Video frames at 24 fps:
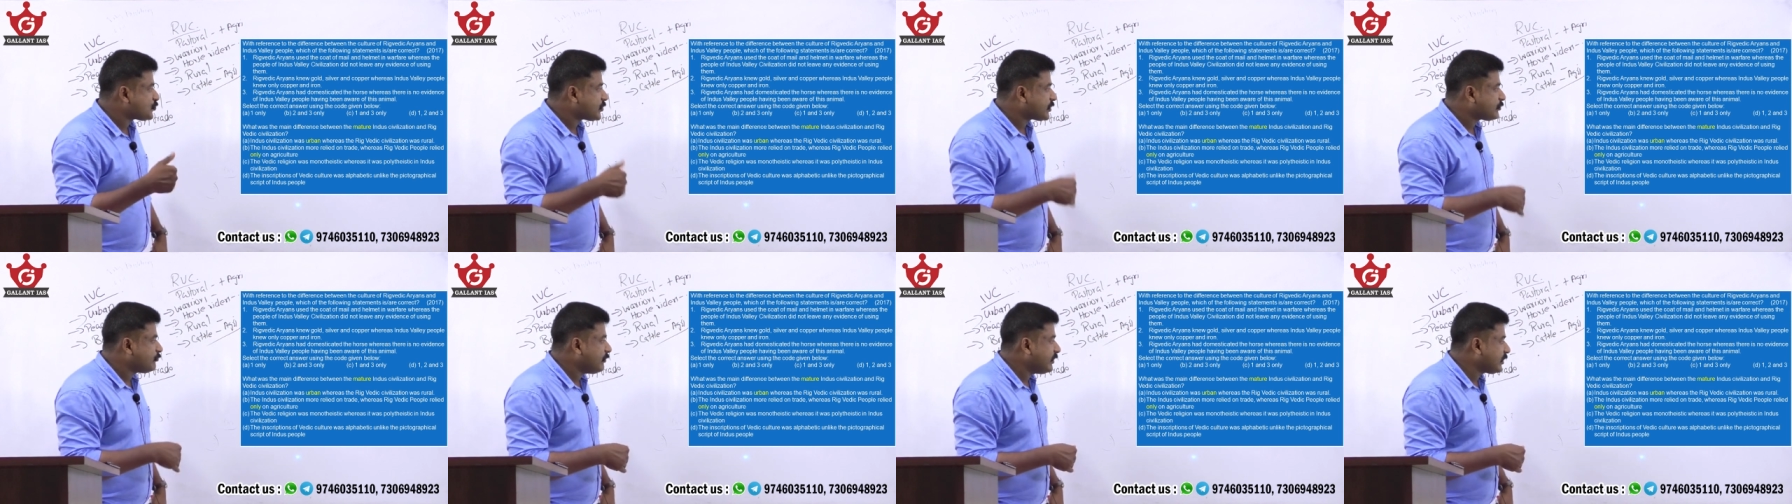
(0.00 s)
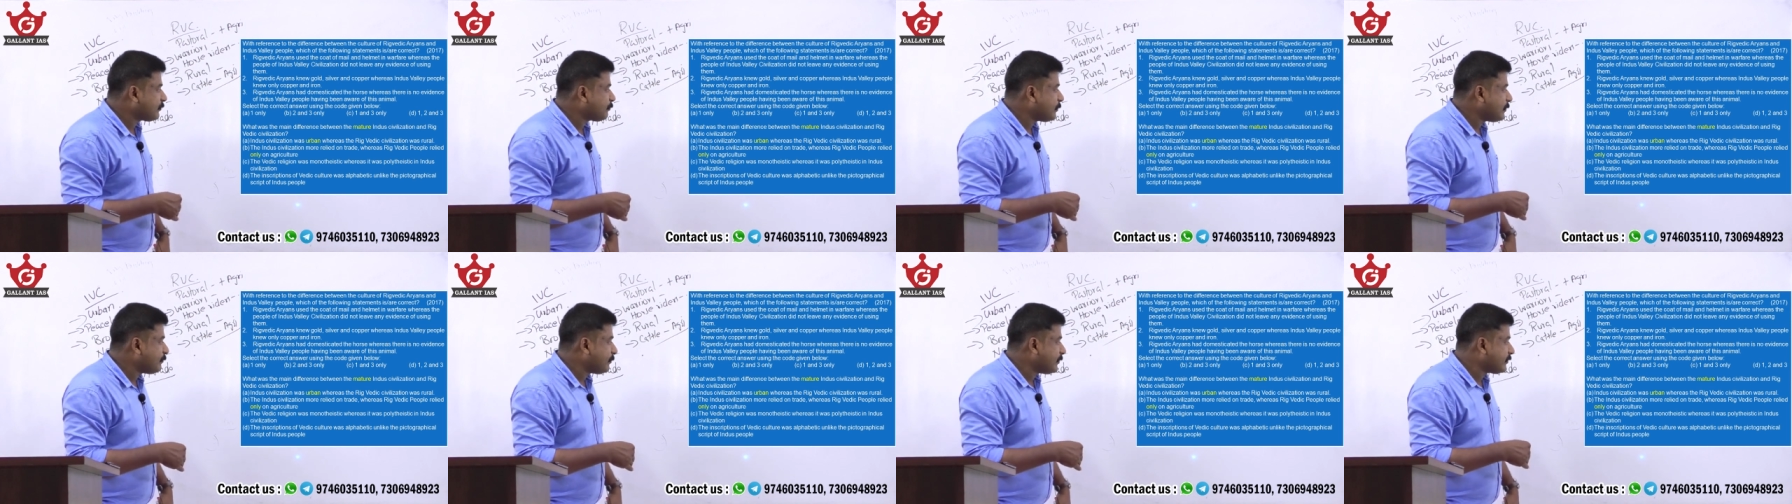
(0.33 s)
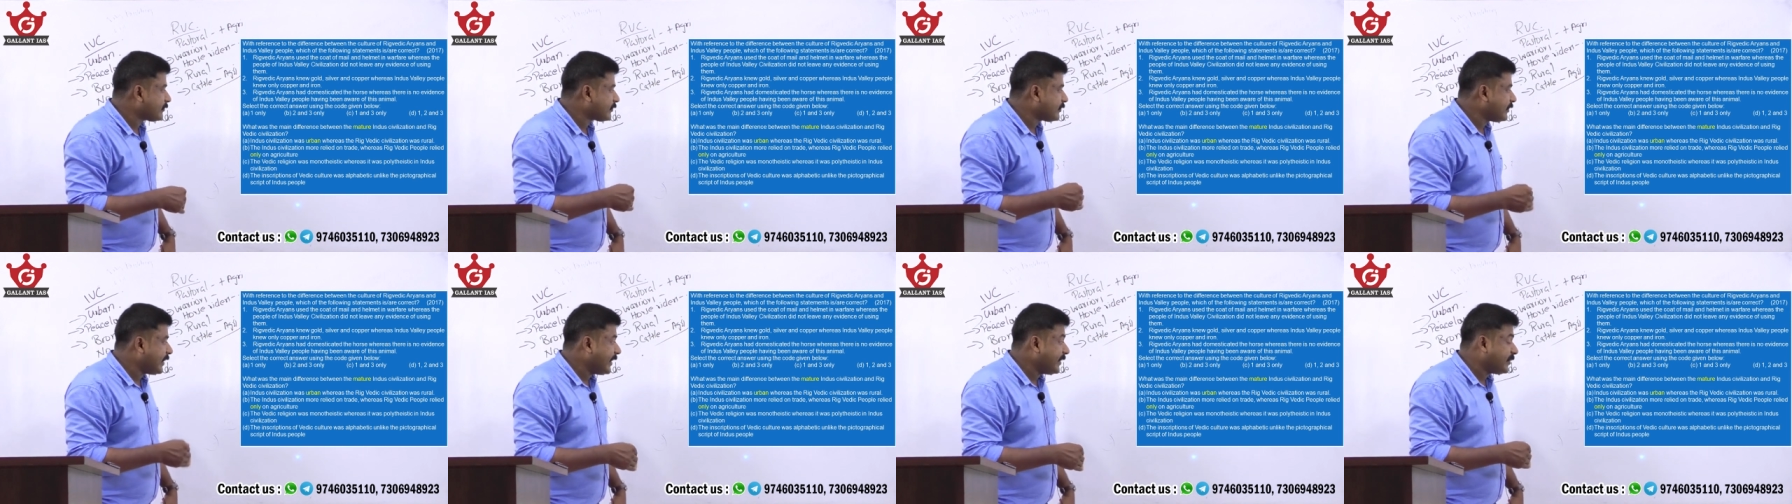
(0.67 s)
Rigvedic people
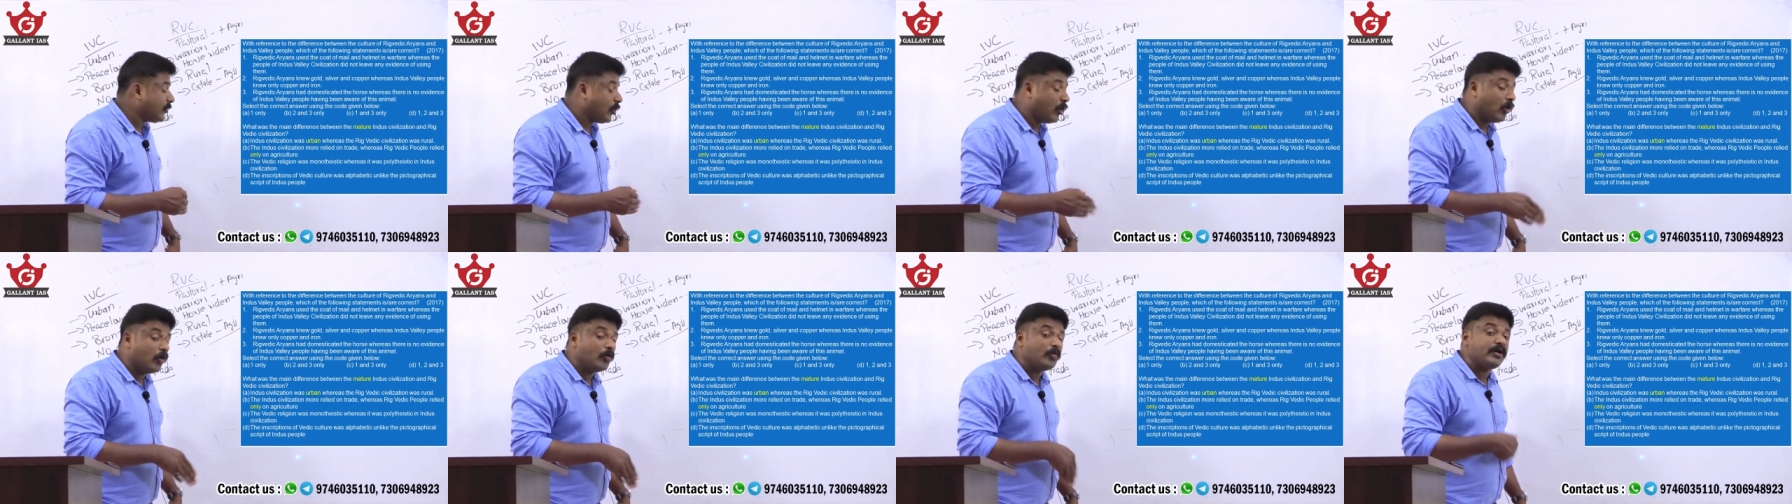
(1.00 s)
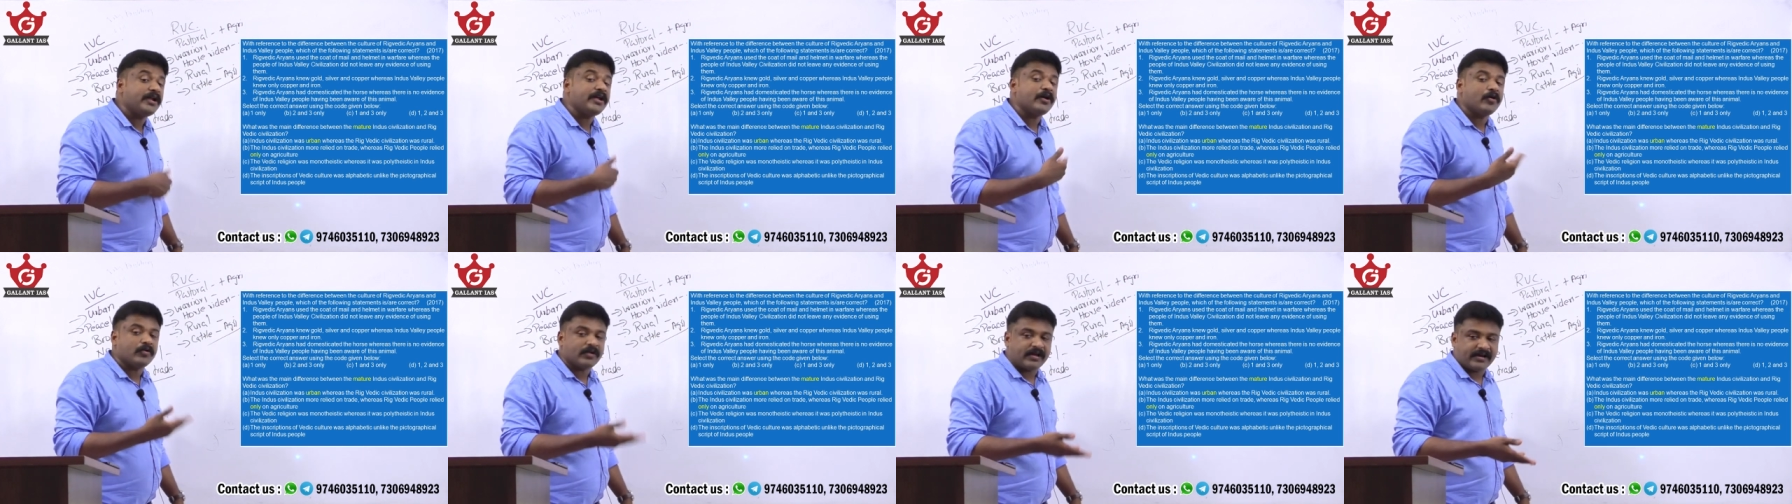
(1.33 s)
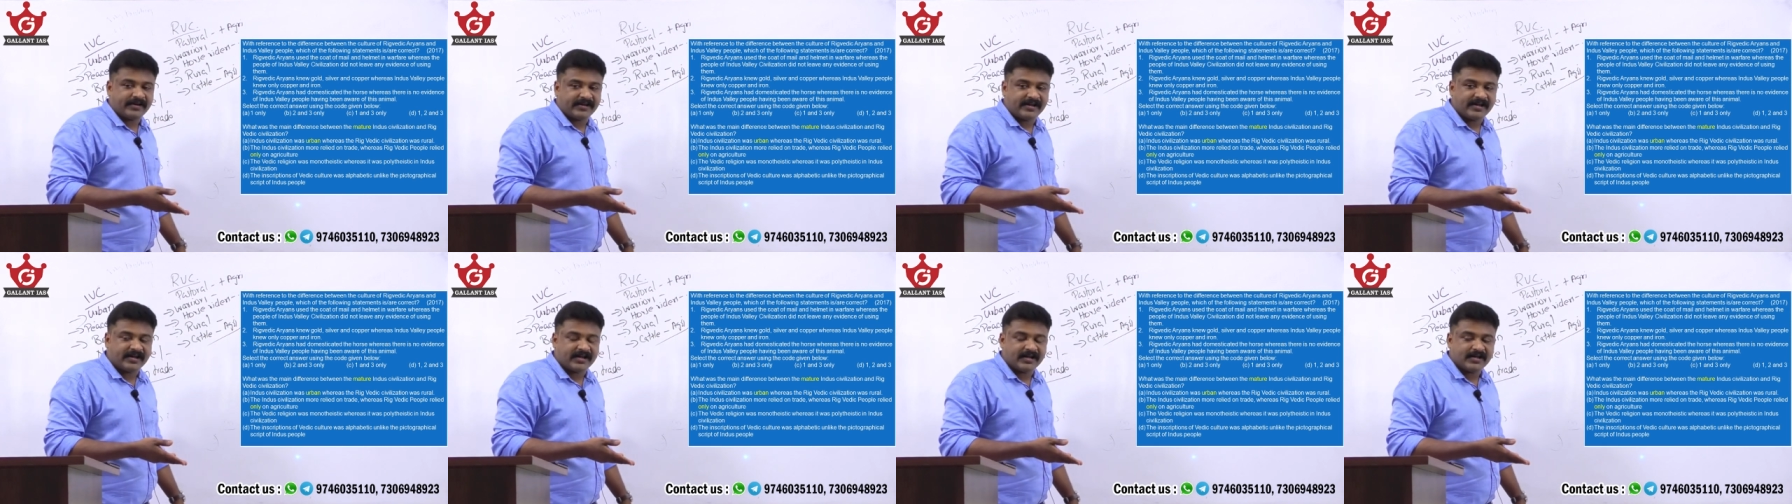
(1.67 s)
relied only on
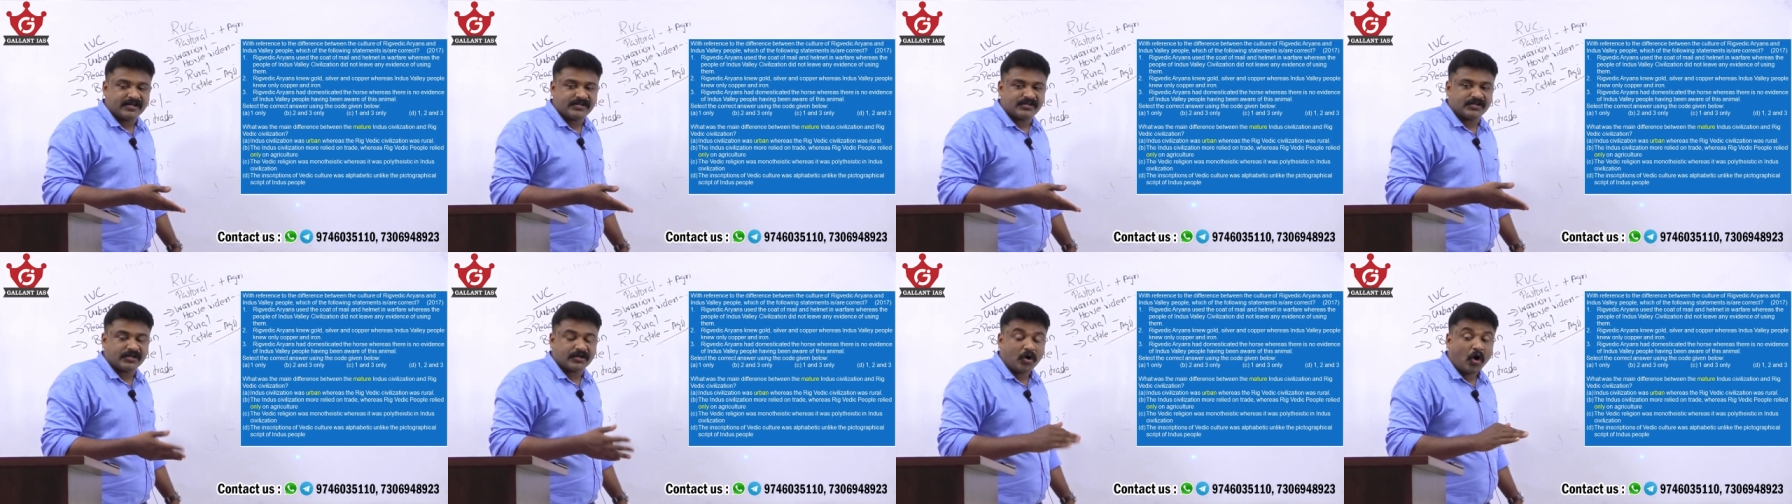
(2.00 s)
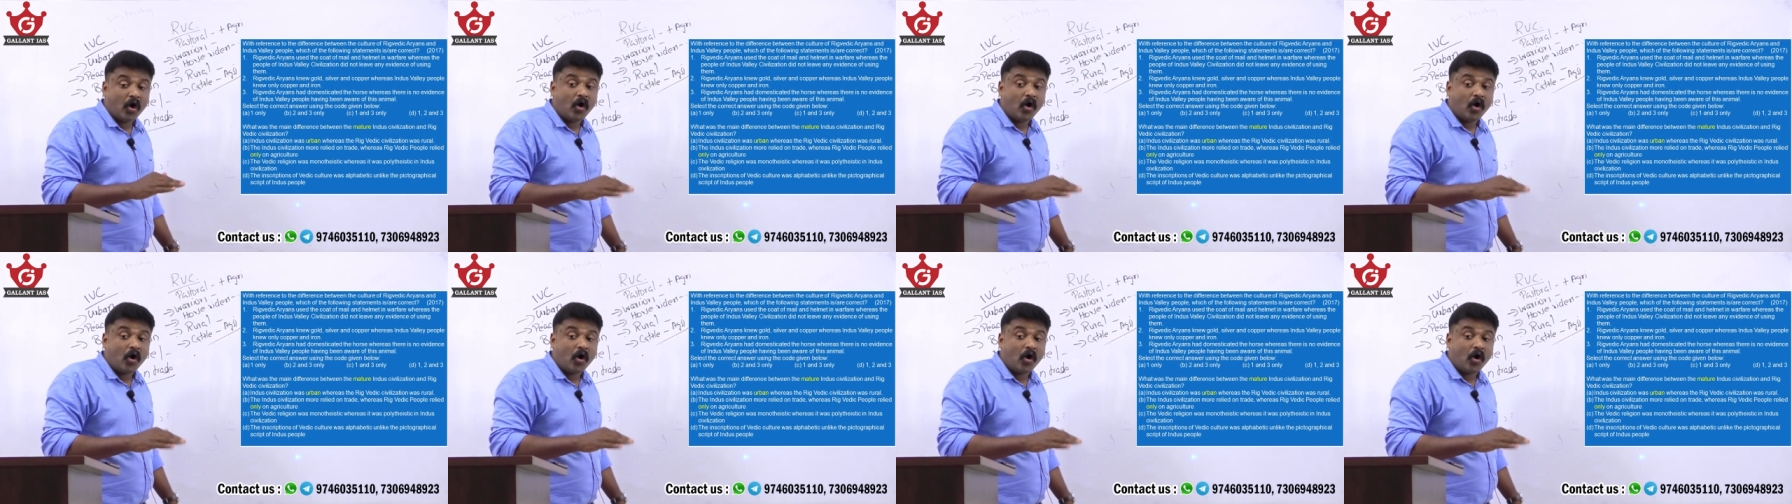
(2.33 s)
agriculture